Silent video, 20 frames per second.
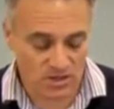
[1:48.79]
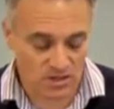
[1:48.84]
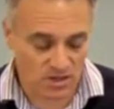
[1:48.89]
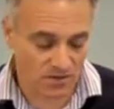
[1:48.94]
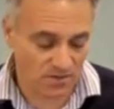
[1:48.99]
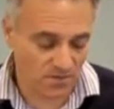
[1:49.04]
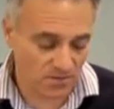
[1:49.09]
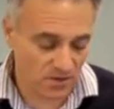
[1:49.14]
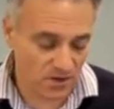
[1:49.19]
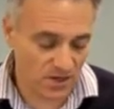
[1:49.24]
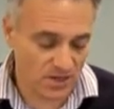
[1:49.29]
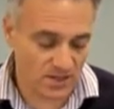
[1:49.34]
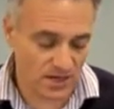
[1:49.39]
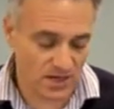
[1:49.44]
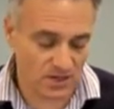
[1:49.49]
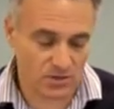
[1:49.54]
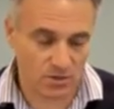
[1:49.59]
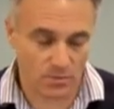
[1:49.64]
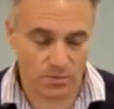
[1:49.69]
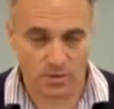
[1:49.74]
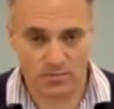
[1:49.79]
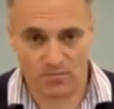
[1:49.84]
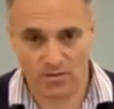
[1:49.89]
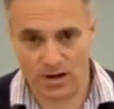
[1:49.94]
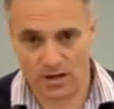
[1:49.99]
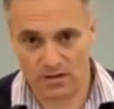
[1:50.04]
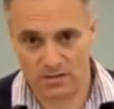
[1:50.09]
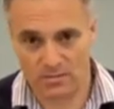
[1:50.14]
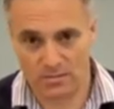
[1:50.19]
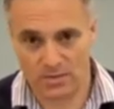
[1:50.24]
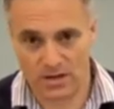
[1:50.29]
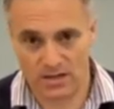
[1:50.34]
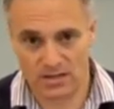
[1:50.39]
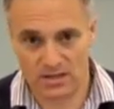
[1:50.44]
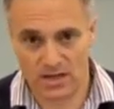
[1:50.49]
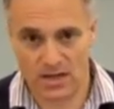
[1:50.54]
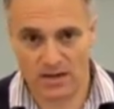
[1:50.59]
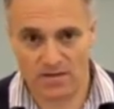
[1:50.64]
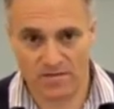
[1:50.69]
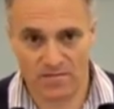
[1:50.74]
So fully telescopic rails
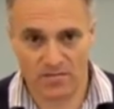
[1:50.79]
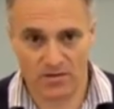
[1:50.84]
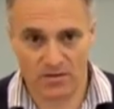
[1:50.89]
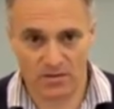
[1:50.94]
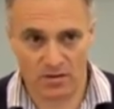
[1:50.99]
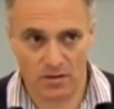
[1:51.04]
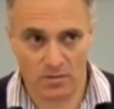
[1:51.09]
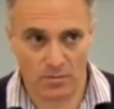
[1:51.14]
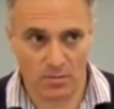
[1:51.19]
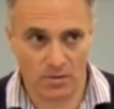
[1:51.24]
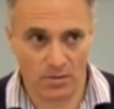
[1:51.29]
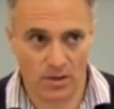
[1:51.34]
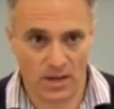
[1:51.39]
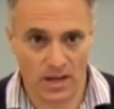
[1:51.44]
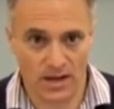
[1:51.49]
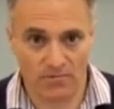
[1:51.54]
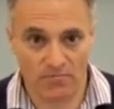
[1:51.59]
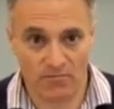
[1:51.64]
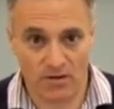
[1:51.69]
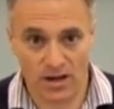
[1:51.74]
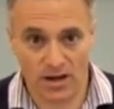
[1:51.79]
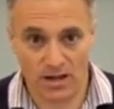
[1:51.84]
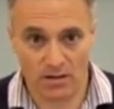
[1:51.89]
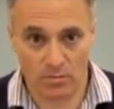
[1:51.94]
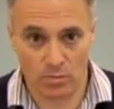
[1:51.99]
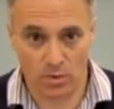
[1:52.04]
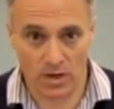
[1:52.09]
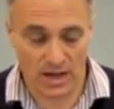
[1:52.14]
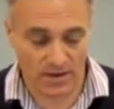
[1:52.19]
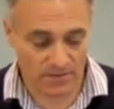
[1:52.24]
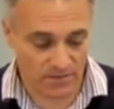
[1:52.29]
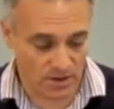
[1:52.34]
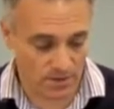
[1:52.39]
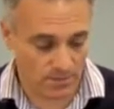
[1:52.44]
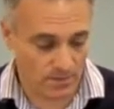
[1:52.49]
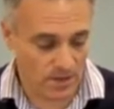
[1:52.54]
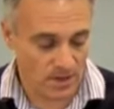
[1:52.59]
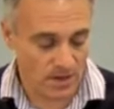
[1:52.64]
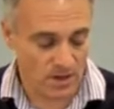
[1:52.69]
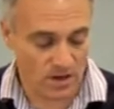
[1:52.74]
means that if, for example, we have
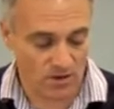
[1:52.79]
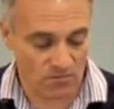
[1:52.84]
a